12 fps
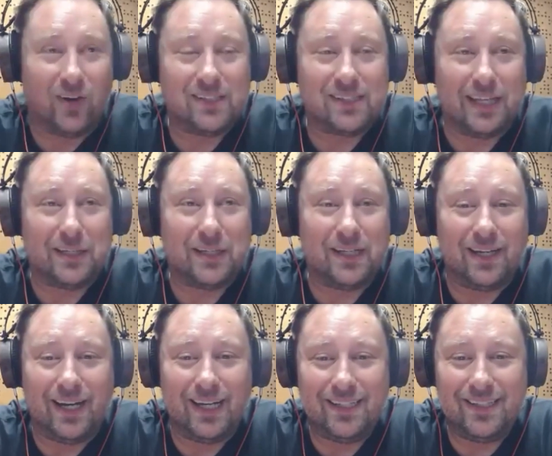I said
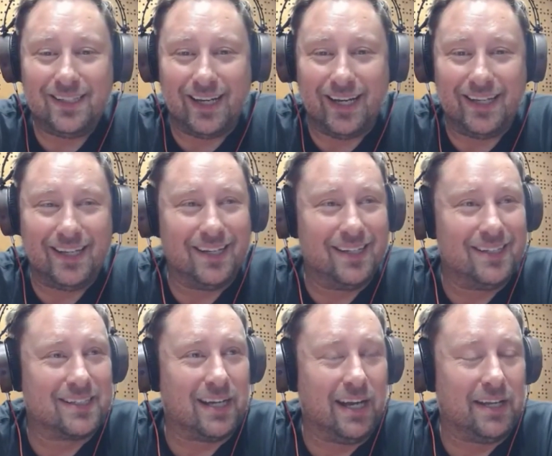I
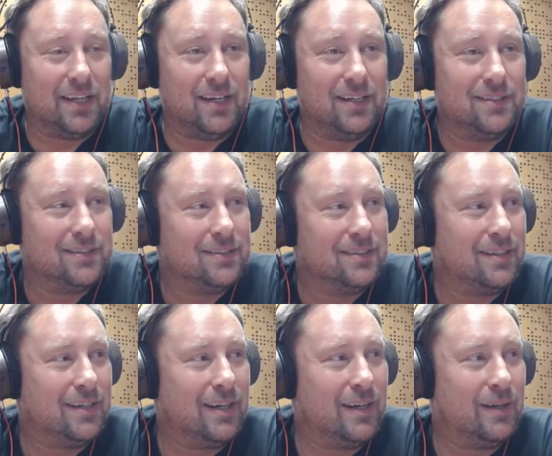kind of
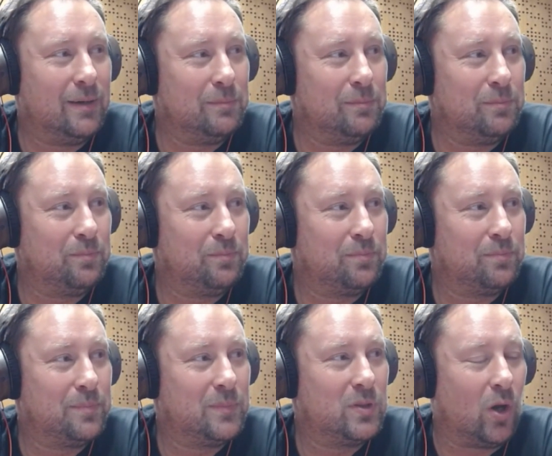um,
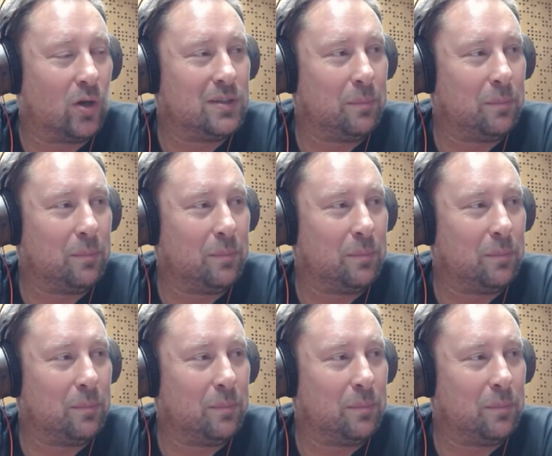talked